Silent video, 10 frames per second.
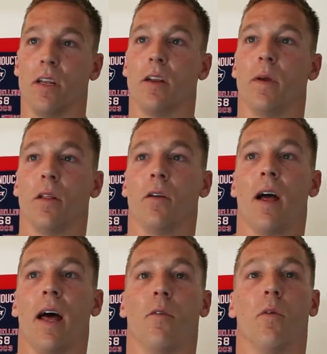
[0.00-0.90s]
You need to be
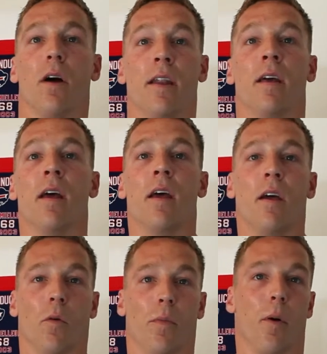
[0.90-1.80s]
learning how to run
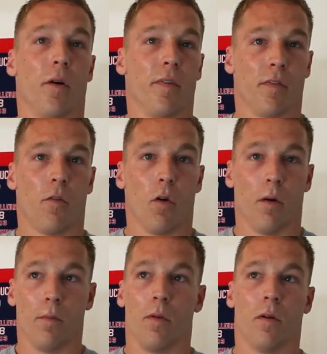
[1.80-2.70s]
with perfect
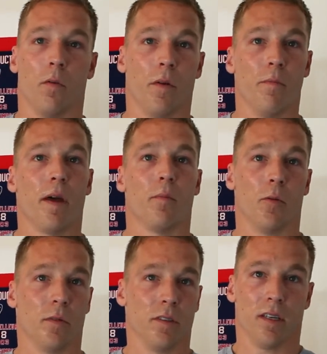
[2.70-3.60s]
form with
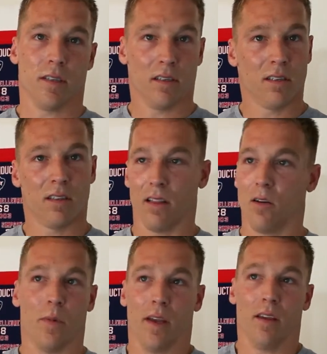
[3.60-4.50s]
minimal resistance, just a
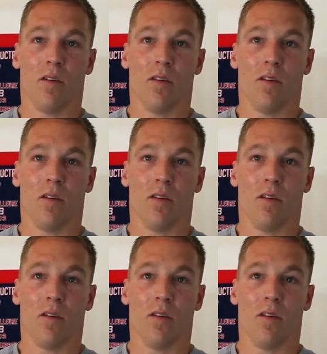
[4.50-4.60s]
little bit.